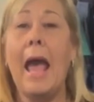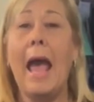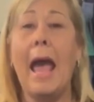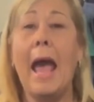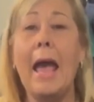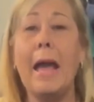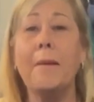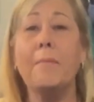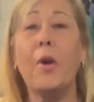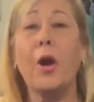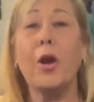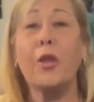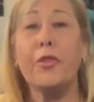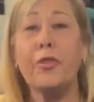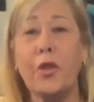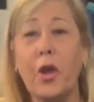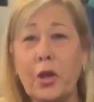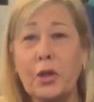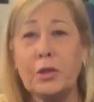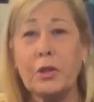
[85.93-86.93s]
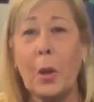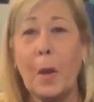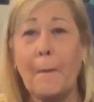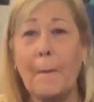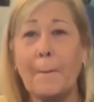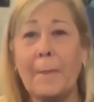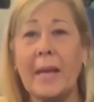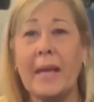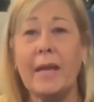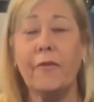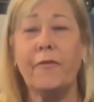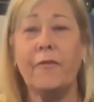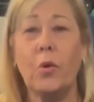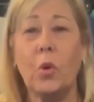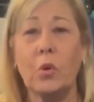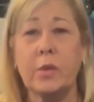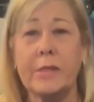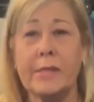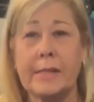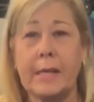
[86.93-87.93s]
And my third top pick
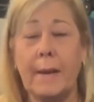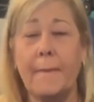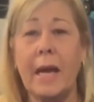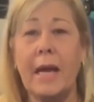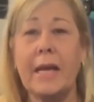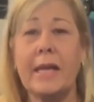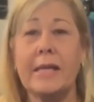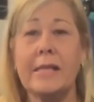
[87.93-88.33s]
for summer